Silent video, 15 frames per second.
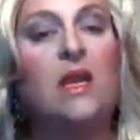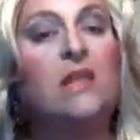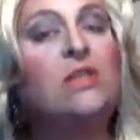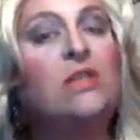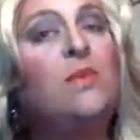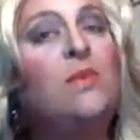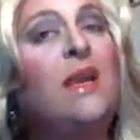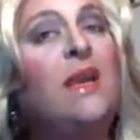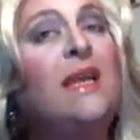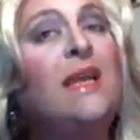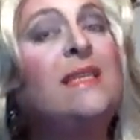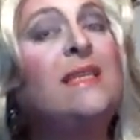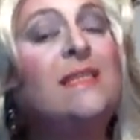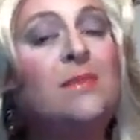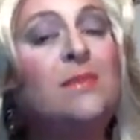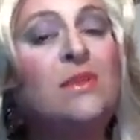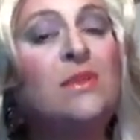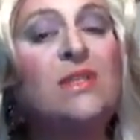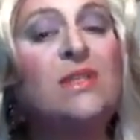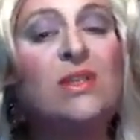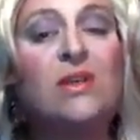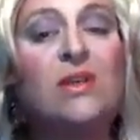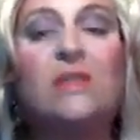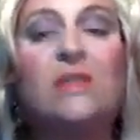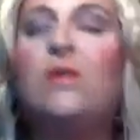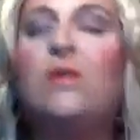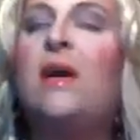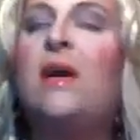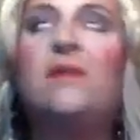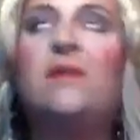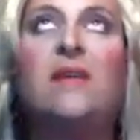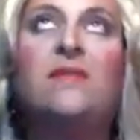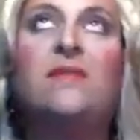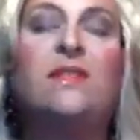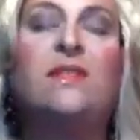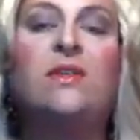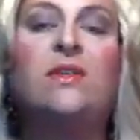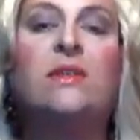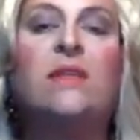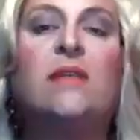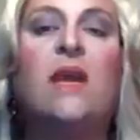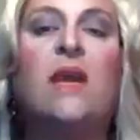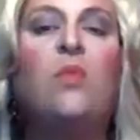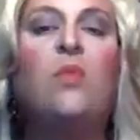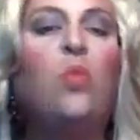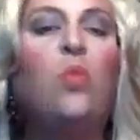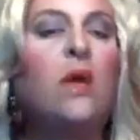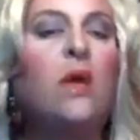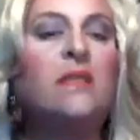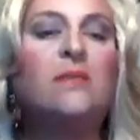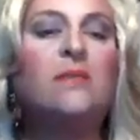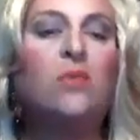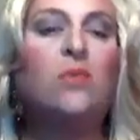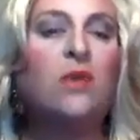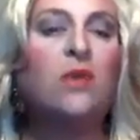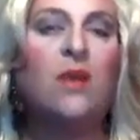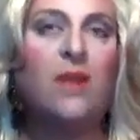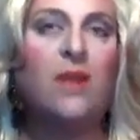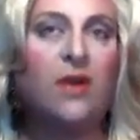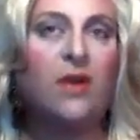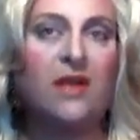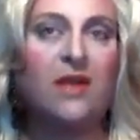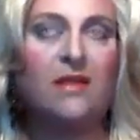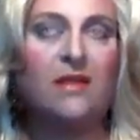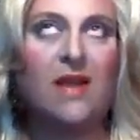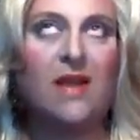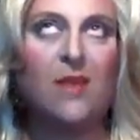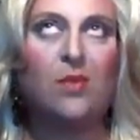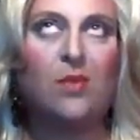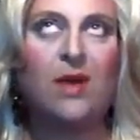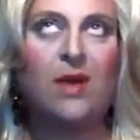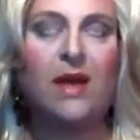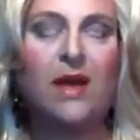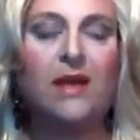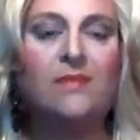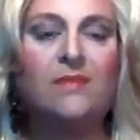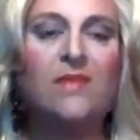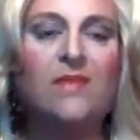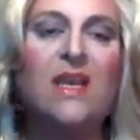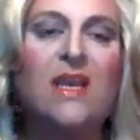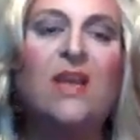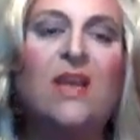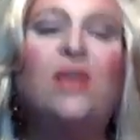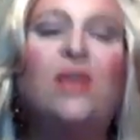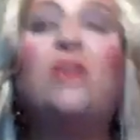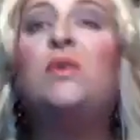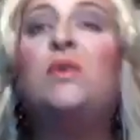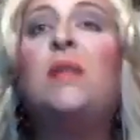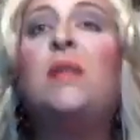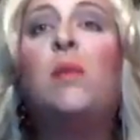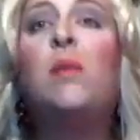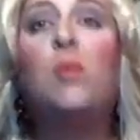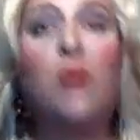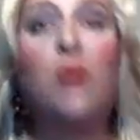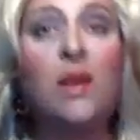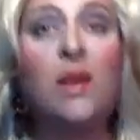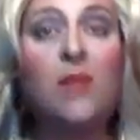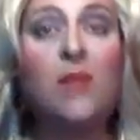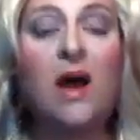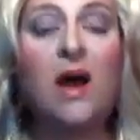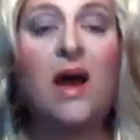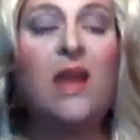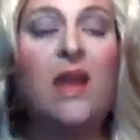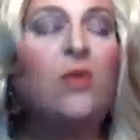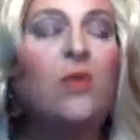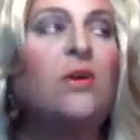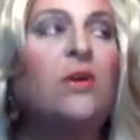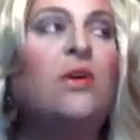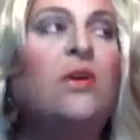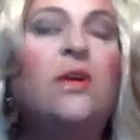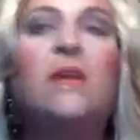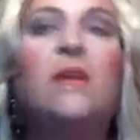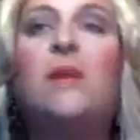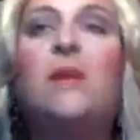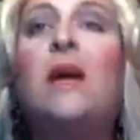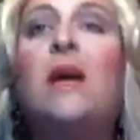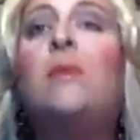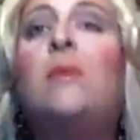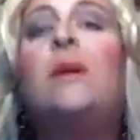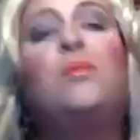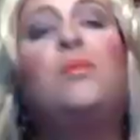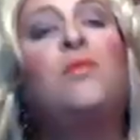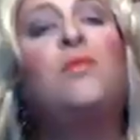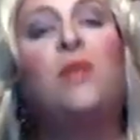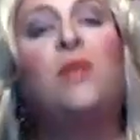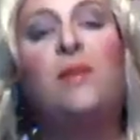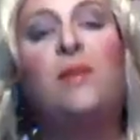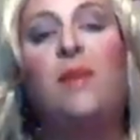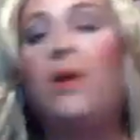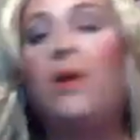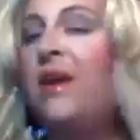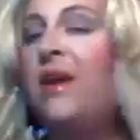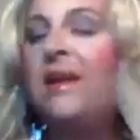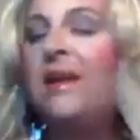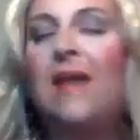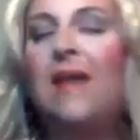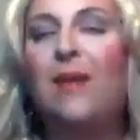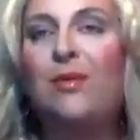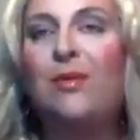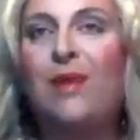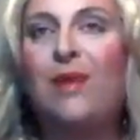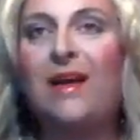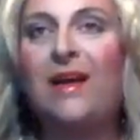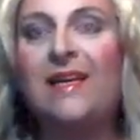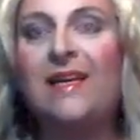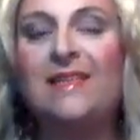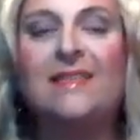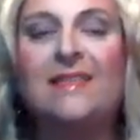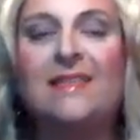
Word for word: to make a simple dessert, you have to have dessert. And what's more American than apple pie? You can do a lemon meringue pie or a coconut pie, but I prefer American apple pie.